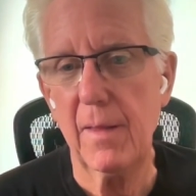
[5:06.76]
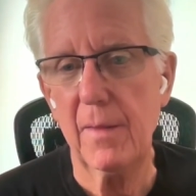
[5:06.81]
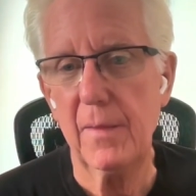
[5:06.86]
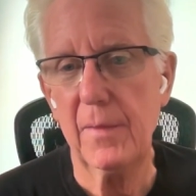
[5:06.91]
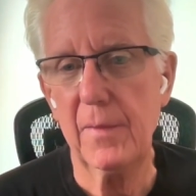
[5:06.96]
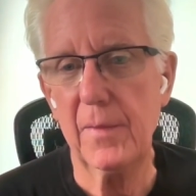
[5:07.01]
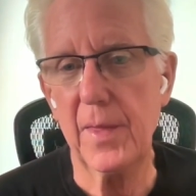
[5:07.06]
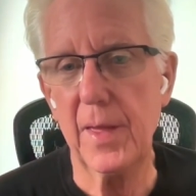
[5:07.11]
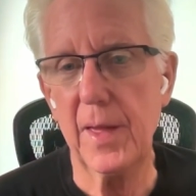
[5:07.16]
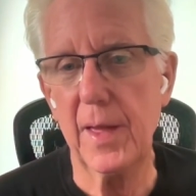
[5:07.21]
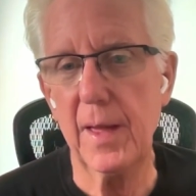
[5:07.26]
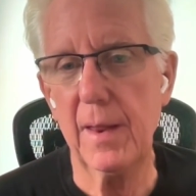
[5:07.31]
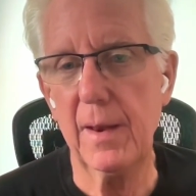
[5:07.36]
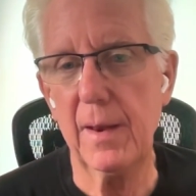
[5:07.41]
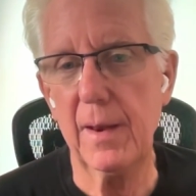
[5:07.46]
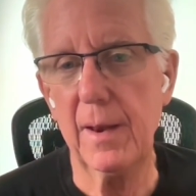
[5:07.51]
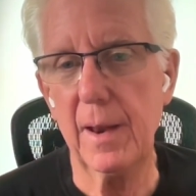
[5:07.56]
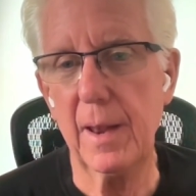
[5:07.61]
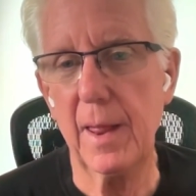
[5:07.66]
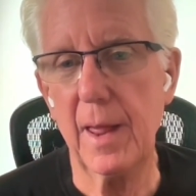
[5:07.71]
that
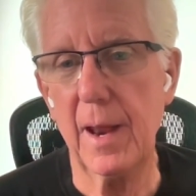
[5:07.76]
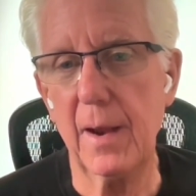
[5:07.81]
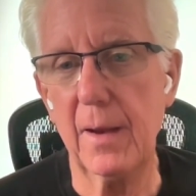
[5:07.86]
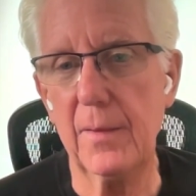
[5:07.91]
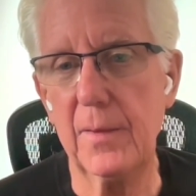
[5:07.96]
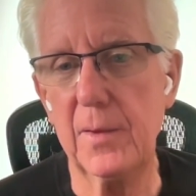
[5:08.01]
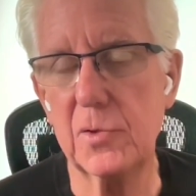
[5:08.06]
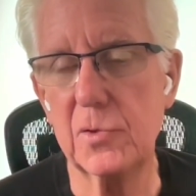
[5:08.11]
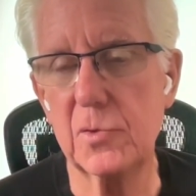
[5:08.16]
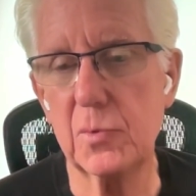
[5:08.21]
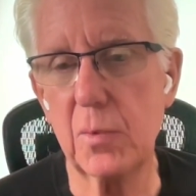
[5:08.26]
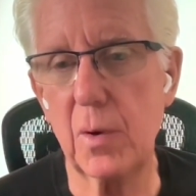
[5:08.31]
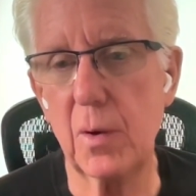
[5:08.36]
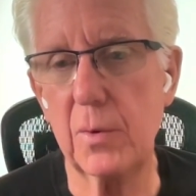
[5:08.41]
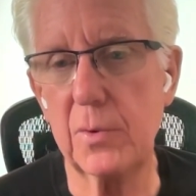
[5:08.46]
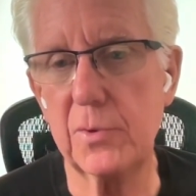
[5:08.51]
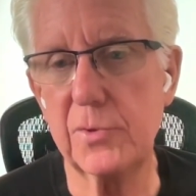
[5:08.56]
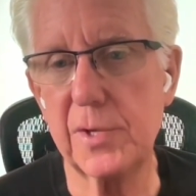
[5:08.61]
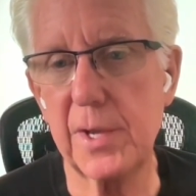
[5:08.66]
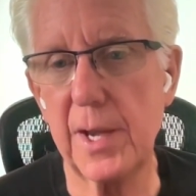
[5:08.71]
a lot of these
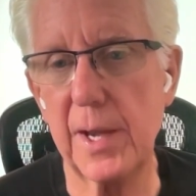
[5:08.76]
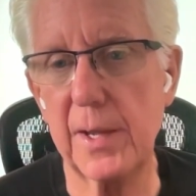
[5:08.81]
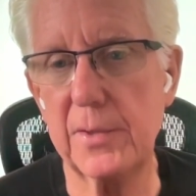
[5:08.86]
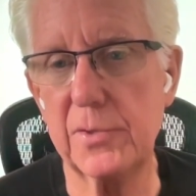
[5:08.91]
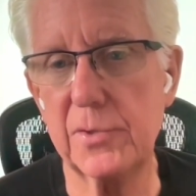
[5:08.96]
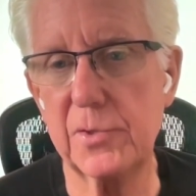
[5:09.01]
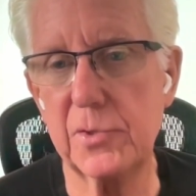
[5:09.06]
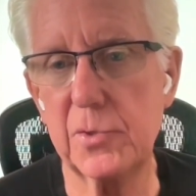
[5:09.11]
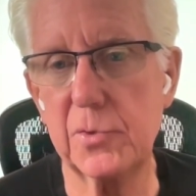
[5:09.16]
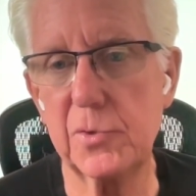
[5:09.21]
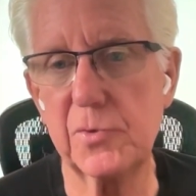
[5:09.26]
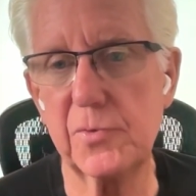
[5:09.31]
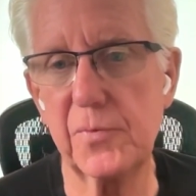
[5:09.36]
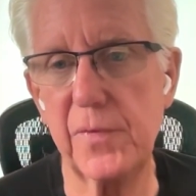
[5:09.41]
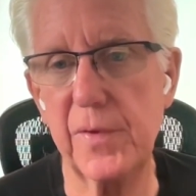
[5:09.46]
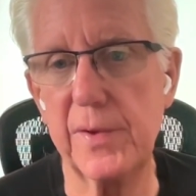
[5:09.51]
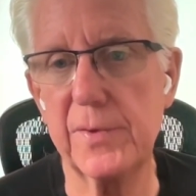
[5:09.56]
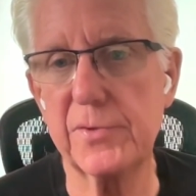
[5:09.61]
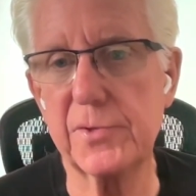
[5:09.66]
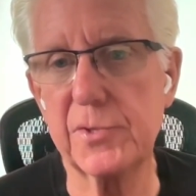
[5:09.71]
roadside zoos
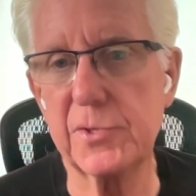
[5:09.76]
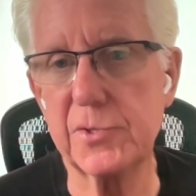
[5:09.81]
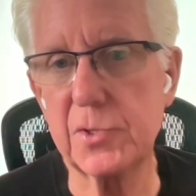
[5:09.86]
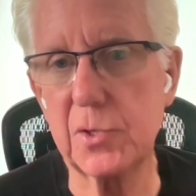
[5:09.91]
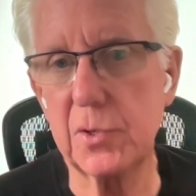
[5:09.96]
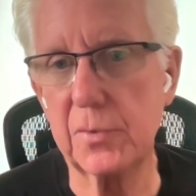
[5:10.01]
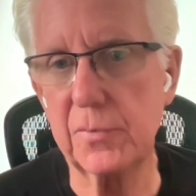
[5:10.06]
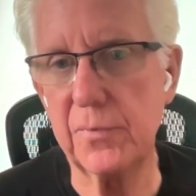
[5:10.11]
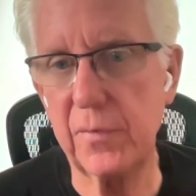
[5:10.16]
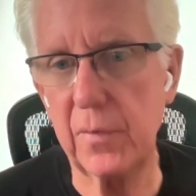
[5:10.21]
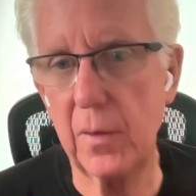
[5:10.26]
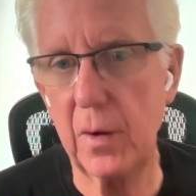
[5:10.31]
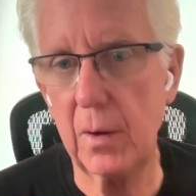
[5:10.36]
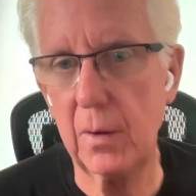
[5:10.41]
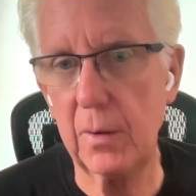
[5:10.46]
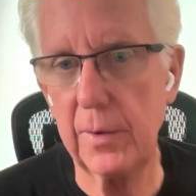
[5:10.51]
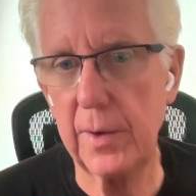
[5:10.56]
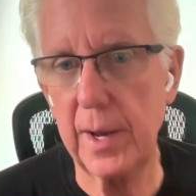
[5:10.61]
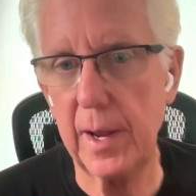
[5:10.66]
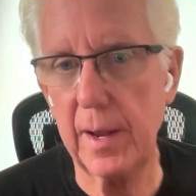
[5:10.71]
fences could
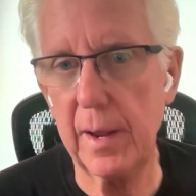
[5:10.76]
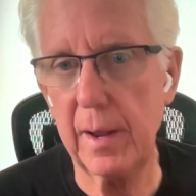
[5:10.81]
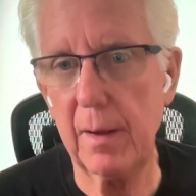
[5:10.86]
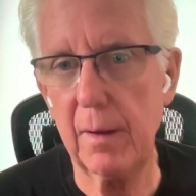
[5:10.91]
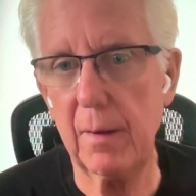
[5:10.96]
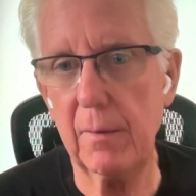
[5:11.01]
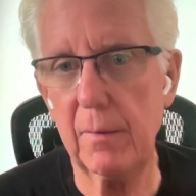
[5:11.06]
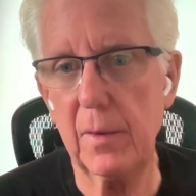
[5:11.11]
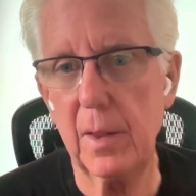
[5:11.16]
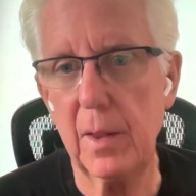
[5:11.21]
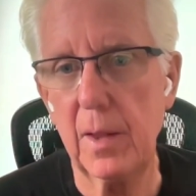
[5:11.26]
fall down.